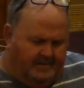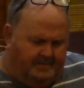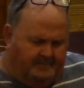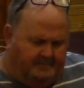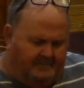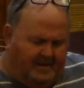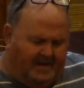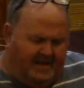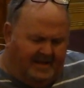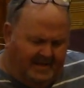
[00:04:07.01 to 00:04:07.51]

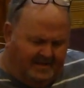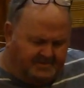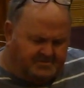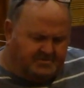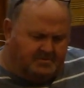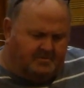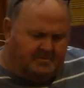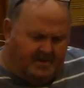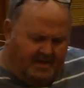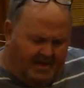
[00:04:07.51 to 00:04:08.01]
my
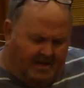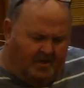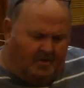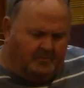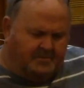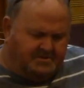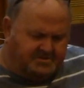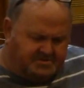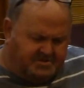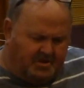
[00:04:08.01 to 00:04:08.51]
answer now
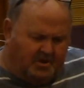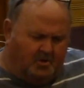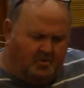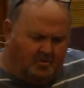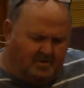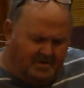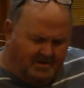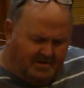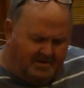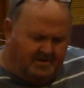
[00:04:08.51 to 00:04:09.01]
is
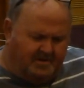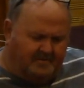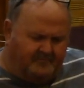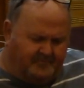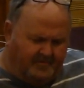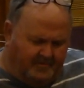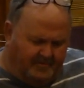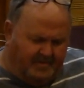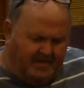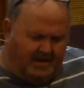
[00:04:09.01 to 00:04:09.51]
totally
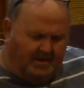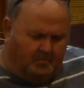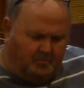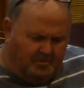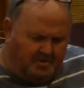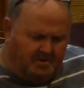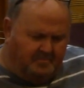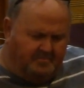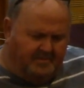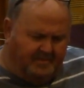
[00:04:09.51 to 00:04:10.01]
different than it
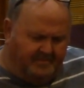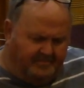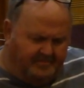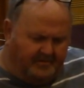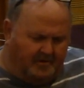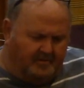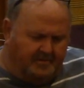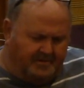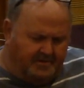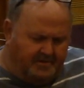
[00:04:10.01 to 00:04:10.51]
would have been
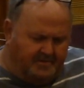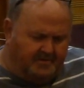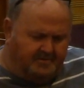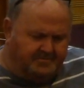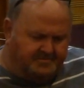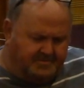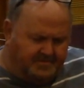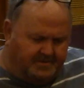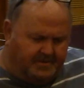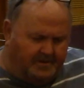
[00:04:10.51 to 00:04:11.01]
30
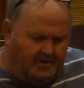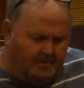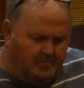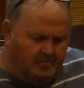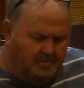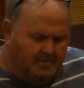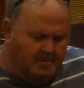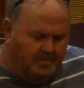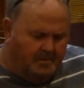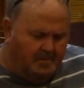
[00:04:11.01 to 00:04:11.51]
years ago.
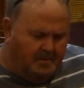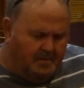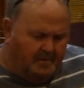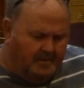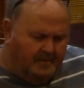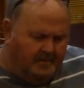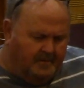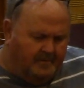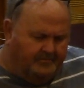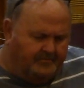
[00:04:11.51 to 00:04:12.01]

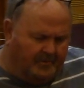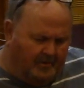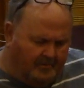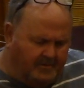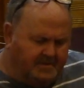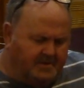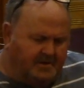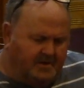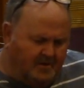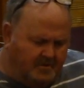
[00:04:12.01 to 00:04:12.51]

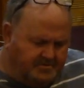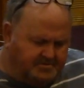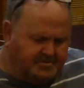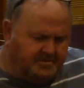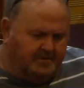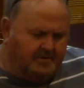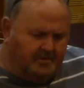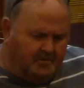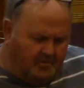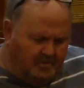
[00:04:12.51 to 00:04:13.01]
30 years
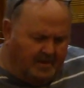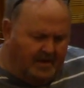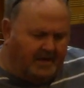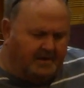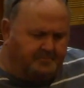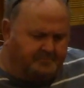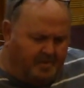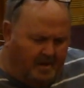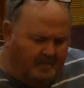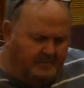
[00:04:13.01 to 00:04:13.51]
ago, I'd
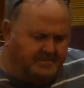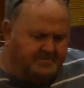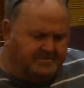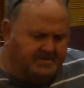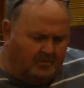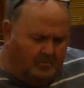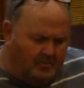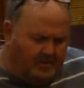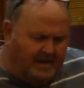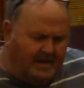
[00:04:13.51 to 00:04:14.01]
have probably
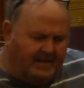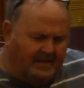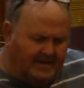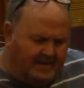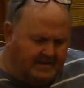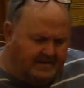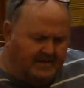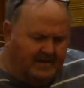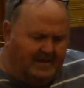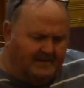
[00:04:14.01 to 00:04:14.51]
said, Well, I'd
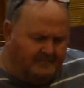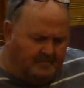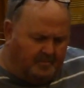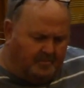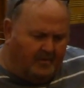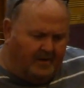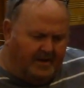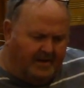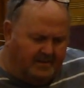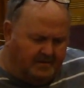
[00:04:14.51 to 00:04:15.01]
like to have a
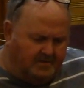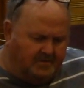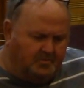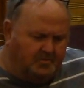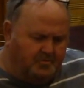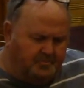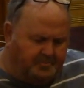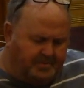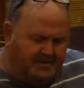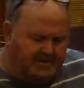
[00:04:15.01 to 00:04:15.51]
brand
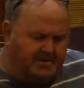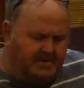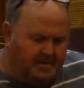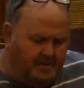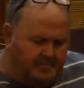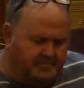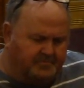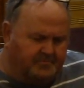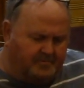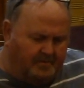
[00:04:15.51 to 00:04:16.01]
new
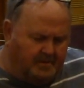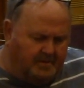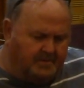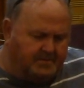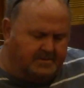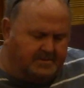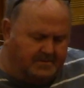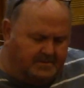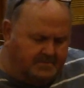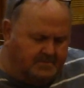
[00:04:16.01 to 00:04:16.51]
pickup truck
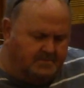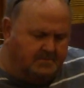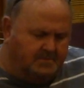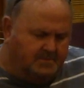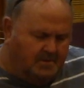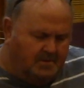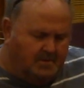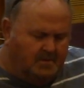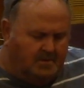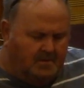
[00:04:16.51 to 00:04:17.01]
and
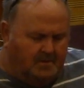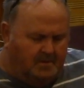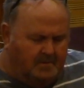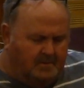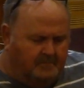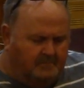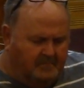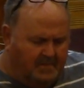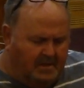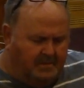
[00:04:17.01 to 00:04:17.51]

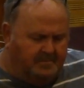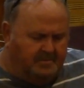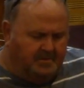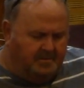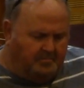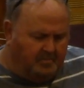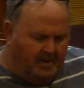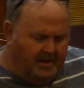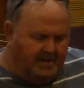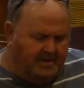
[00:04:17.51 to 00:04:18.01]
maybe a
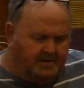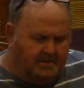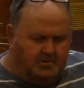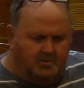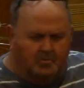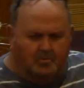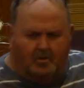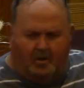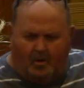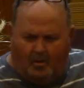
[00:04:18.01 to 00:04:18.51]
brand
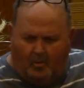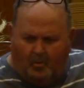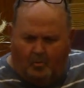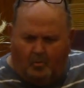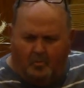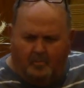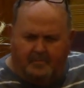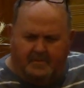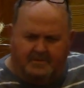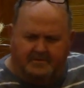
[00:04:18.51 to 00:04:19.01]
new
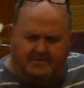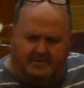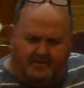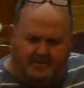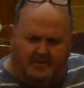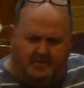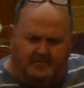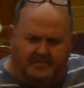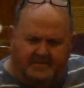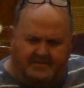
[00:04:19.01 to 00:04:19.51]
home and, you
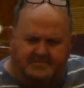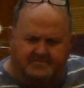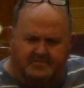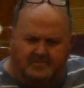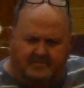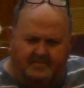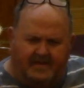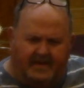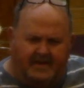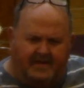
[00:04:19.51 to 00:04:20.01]
know, this
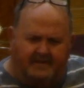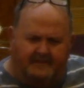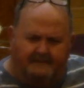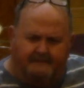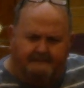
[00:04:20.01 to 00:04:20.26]
or that.